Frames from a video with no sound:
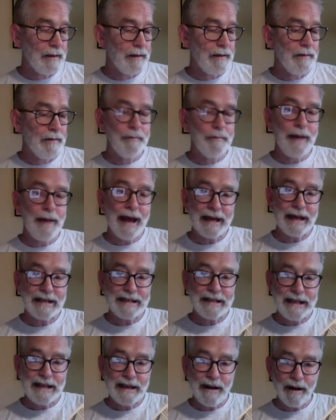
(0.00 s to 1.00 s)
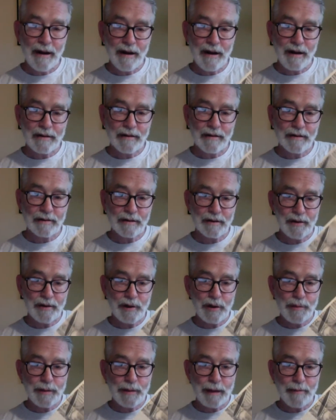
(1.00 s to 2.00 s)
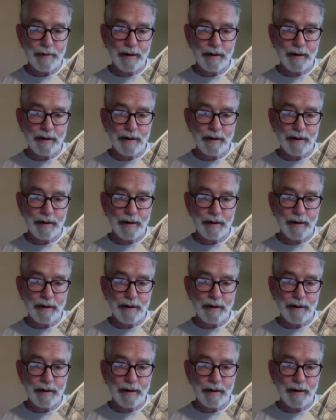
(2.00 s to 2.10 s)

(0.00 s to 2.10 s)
magazine articles or newspaper